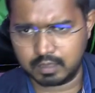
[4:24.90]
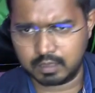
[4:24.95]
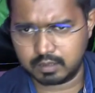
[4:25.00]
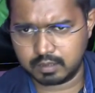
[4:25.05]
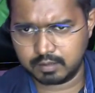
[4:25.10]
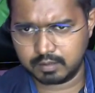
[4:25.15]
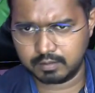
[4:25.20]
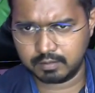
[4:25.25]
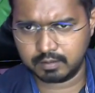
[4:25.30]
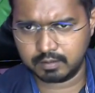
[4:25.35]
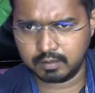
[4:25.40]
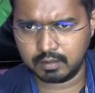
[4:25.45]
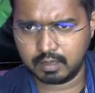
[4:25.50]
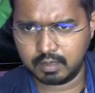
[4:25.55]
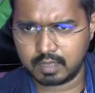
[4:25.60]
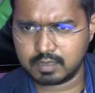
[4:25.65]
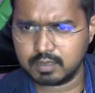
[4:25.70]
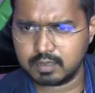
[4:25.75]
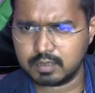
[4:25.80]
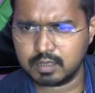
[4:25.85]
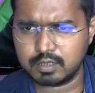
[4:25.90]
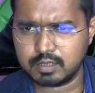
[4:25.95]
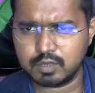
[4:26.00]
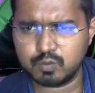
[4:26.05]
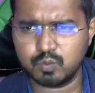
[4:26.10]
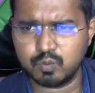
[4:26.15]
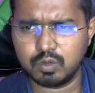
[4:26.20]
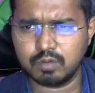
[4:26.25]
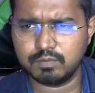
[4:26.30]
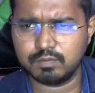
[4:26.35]
path. As in, this
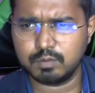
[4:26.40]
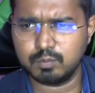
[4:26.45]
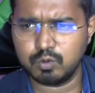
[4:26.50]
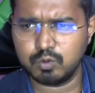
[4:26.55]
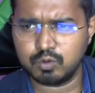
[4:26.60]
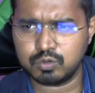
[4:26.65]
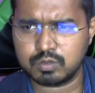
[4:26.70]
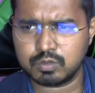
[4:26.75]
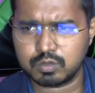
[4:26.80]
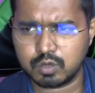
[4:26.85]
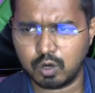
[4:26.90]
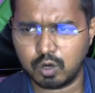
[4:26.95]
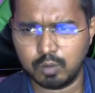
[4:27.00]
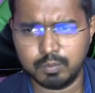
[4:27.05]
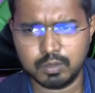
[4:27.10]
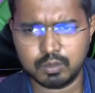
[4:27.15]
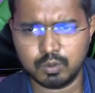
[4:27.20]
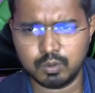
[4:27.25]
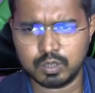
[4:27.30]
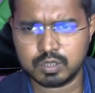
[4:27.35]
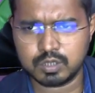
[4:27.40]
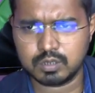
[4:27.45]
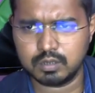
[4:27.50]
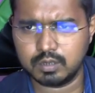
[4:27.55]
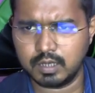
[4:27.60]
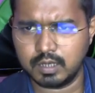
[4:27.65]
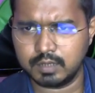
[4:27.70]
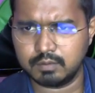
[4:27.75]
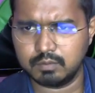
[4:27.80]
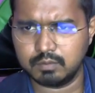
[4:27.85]
is one of the most common
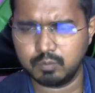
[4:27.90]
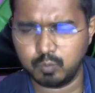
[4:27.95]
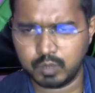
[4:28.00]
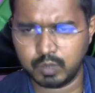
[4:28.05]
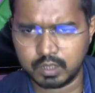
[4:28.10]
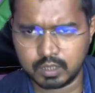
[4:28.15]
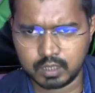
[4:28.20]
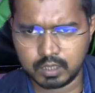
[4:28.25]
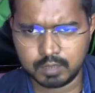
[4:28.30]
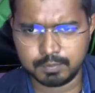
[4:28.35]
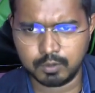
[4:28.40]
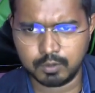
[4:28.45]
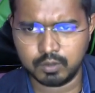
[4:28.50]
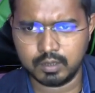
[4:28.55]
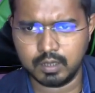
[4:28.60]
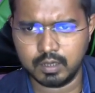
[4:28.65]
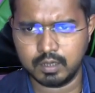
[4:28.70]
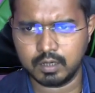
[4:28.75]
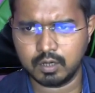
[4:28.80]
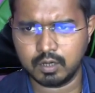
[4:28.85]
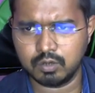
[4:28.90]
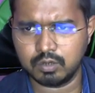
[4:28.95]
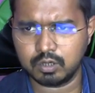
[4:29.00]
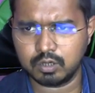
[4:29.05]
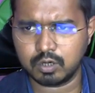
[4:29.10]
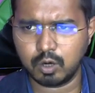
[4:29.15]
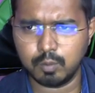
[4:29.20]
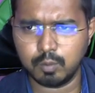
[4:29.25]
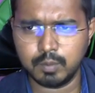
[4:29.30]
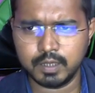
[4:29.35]
questions that we keep on hearing on
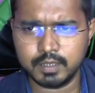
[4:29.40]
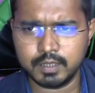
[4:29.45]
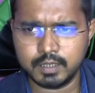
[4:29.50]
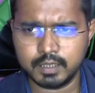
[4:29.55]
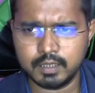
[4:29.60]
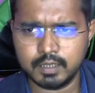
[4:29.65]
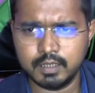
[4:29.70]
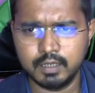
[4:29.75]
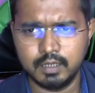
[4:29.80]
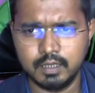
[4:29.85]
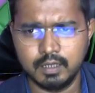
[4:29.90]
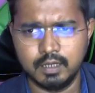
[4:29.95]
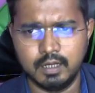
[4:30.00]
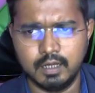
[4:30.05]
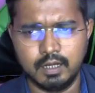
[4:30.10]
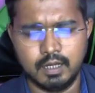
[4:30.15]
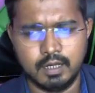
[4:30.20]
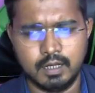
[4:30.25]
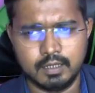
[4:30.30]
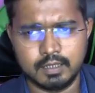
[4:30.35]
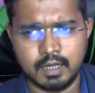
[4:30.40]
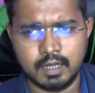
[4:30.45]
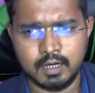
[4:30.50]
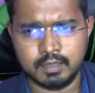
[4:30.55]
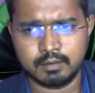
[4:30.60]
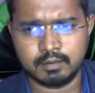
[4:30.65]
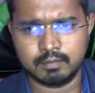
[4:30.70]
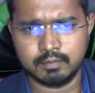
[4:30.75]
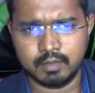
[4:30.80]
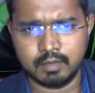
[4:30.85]
the community,
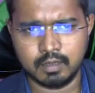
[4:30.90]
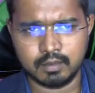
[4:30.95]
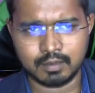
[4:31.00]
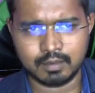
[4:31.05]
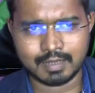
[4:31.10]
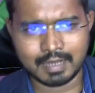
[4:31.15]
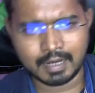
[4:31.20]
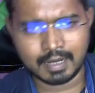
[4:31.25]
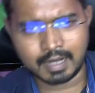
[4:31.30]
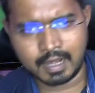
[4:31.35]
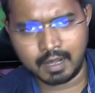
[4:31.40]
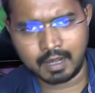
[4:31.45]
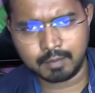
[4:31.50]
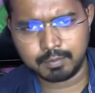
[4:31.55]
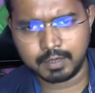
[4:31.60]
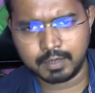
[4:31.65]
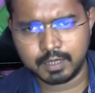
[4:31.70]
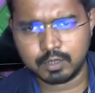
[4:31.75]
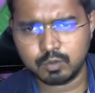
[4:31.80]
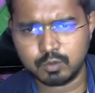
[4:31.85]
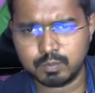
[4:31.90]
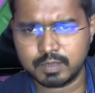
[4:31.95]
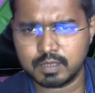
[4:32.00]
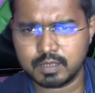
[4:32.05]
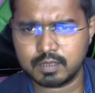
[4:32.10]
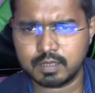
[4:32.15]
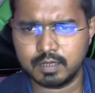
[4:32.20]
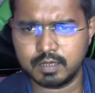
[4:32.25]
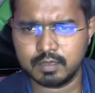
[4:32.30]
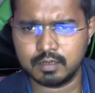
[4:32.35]
that can I upgrade to
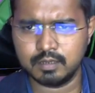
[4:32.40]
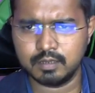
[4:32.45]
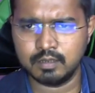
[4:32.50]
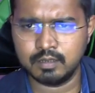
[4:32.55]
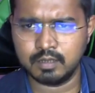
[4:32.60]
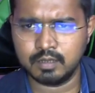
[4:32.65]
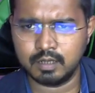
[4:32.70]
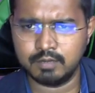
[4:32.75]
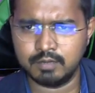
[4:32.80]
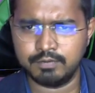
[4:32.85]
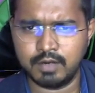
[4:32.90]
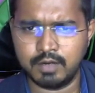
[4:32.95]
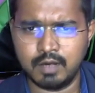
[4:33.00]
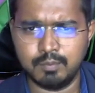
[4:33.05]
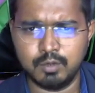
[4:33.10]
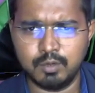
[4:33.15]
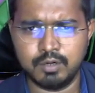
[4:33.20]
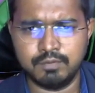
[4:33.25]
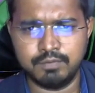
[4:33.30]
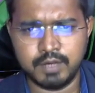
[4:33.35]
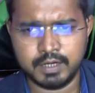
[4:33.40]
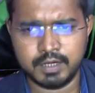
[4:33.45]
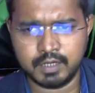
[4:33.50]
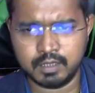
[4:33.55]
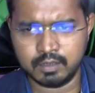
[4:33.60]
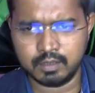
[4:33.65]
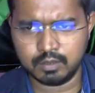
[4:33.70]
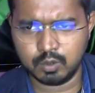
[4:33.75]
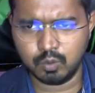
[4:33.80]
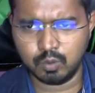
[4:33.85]
Business Central if I'm on a
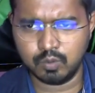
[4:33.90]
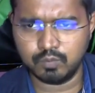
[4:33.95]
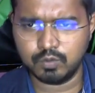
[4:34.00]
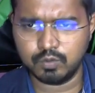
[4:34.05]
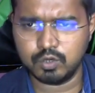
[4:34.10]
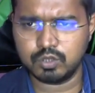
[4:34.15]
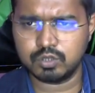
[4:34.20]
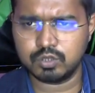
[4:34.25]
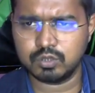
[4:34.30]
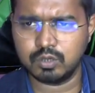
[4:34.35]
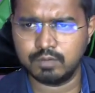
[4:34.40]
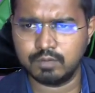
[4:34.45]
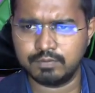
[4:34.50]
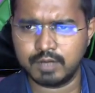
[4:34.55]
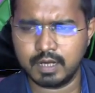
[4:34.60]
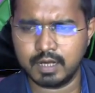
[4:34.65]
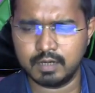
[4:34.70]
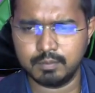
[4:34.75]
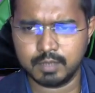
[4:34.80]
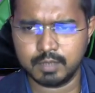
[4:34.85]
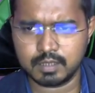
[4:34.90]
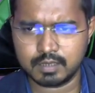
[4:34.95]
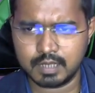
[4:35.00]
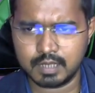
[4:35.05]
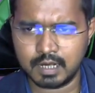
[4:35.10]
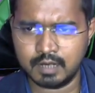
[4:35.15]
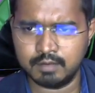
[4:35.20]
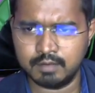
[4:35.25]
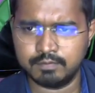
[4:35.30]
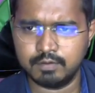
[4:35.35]
very low version of Dynamics
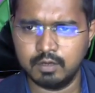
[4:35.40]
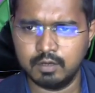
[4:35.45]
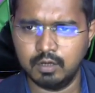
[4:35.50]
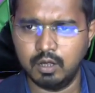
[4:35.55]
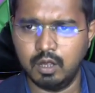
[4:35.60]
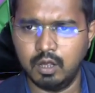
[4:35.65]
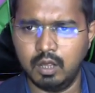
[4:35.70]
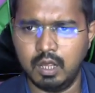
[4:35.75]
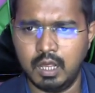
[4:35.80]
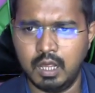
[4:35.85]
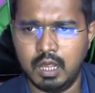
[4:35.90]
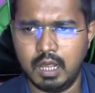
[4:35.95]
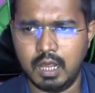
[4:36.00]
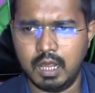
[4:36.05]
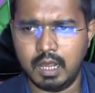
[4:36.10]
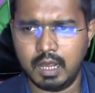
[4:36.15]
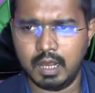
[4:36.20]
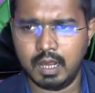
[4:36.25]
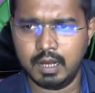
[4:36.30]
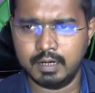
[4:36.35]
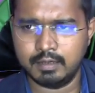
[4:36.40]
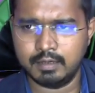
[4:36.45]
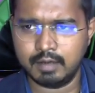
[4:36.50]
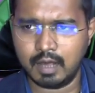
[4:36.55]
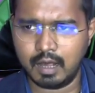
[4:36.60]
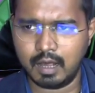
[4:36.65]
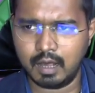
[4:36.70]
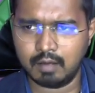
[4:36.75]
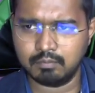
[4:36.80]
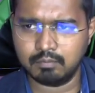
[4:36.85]
Nav,
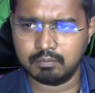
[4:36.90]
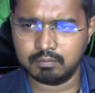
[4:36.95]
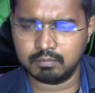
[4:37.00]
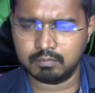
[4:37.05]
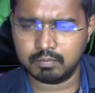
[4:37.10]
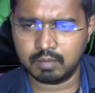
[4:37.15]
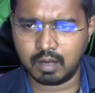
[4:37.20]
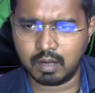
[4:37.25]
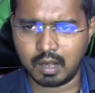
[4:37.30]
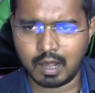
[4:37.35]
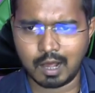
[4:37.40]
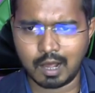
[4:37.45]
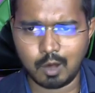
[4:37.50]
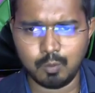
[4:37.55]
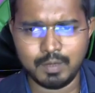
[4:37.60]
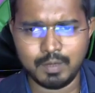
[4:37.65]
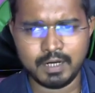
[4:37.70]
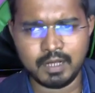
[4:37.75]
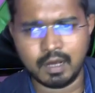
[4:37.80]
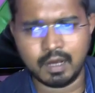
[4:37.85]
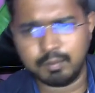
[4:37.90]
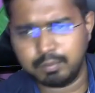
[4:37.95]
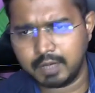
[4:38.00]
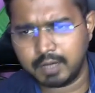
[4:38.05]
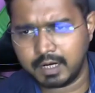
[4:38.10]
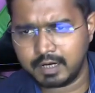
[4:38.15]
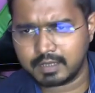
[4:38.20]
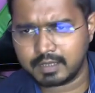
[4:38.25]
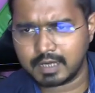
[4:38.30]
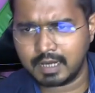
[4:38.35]
and how many
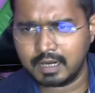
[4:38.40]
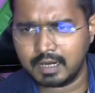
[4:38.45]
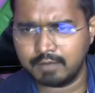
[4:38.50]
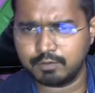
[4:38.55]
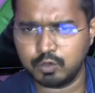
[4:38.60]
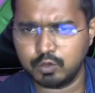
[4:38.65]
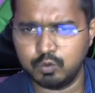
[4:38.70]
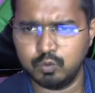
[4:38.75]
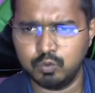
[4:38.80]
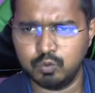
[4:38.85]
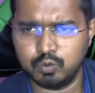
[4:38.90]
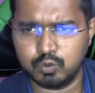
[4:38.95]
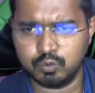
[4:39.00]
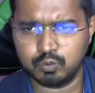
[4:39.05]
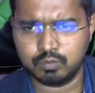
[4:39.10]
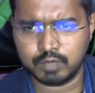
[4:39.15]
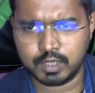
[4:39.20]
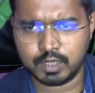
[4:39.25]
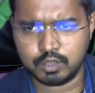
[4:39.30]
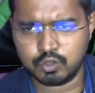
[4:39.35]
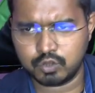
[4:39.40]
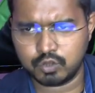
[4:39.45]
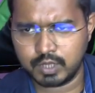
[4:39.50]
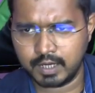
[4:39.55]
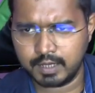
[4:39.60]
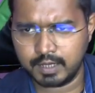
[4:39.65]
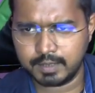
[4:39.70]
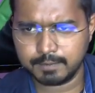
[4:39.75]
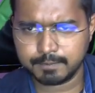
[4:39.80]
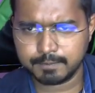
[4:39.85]
upgrades I'll have to do to reach
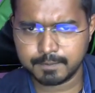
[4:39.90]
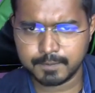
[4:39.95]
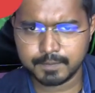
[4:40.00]
there.